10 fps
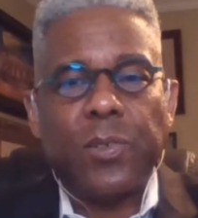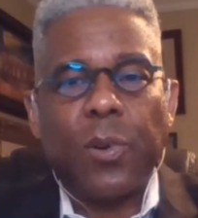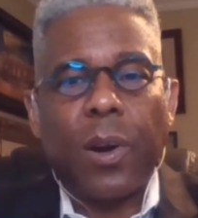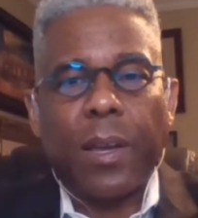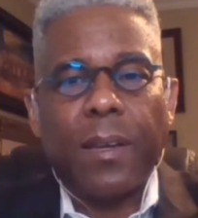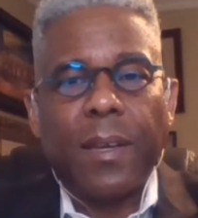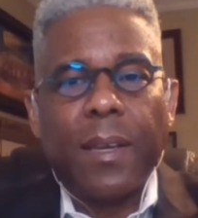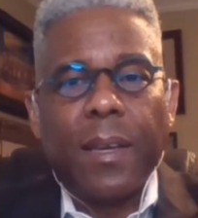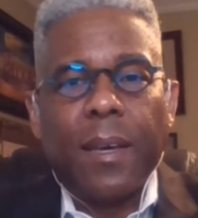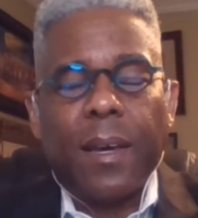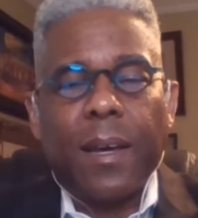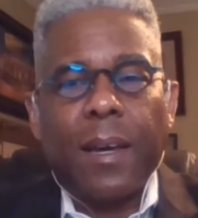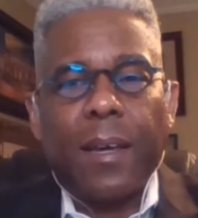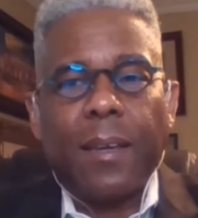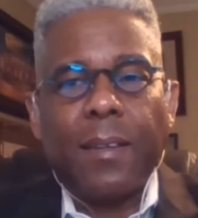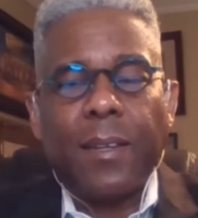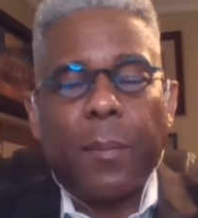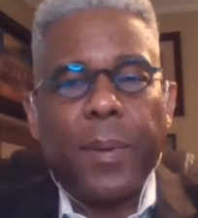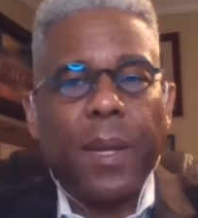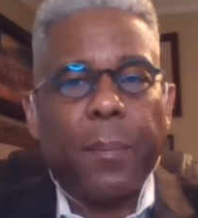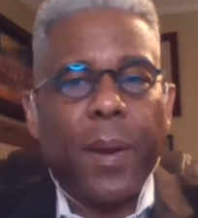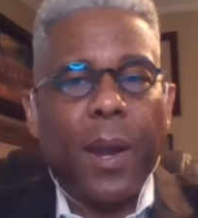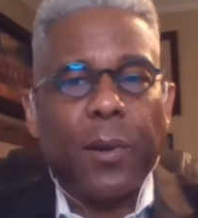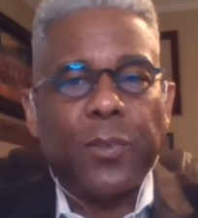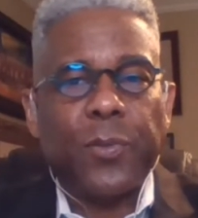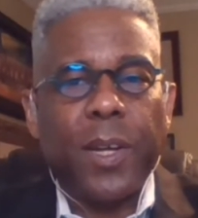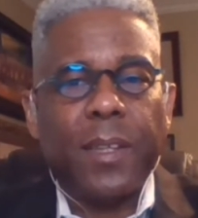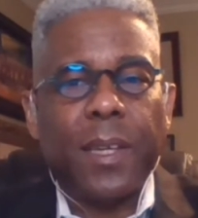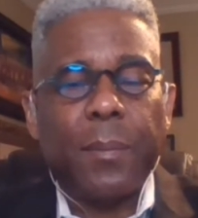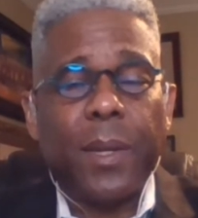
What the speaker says: a joy. You know, being a parent is one thing.